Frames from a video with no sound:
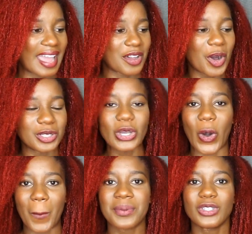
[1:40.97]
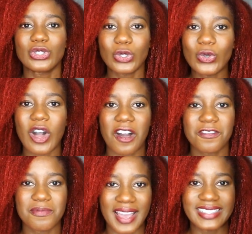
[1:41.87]
I cut up 2
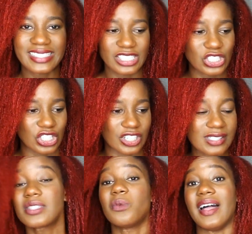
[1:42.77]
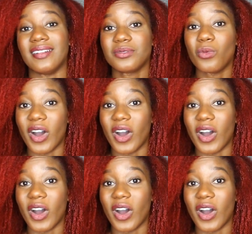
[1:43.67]
of my t-shirts, well,